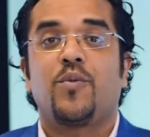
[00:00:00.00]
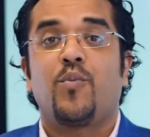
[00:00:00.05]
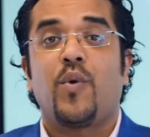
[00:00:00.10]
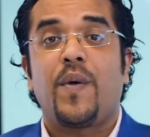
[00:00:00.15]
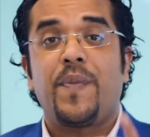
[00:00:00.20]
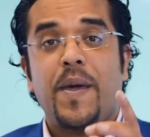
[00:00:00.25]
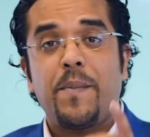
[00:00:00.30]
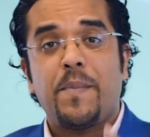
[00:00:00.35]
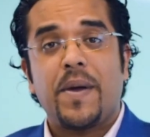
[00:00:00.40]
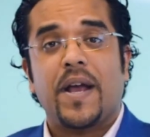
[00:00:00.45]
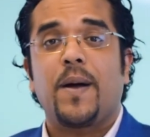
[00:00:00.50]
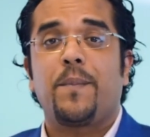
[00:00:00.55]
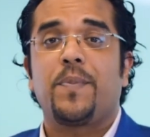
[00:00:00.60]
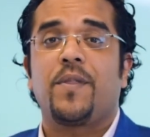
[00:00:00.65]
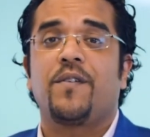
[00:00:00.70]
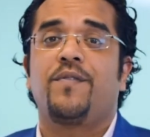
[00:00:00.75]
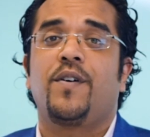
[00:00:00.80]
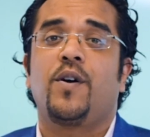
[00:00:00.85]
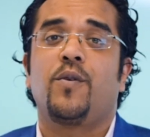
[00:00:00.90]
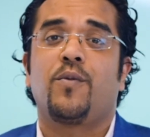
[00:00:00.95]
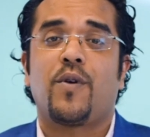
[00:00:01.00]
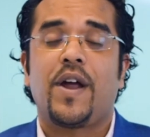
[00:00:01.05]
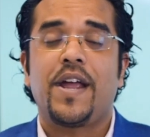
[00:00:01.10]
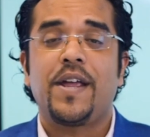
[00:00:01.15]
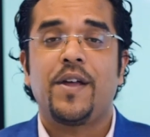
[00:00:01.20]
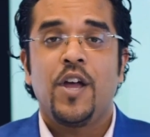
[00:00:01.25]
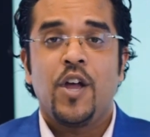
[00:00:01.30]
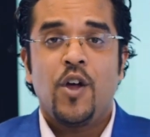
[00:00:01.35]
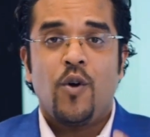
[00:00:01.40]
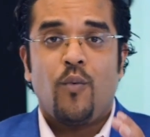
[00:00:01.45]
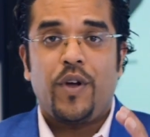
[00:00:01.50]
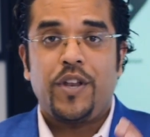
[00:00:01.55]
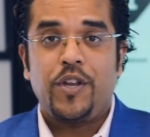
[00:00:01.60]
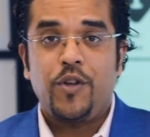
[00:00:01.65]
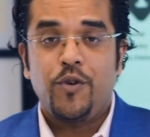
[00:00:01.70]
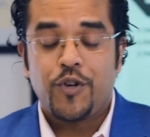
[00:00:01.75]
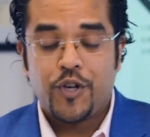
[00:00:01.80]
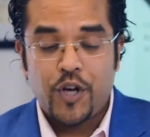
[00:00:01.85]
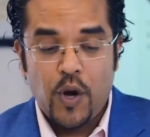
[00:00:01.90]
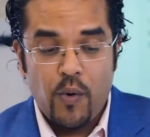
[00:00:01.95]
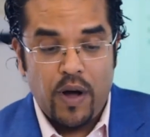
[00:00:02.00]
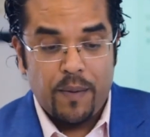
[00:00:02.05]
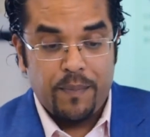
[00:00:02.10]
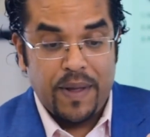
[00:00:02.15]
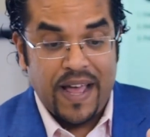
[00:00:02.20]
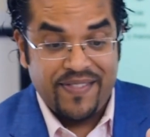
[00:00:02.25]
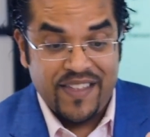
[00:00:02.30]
And when they pick up the phone, right, when you show up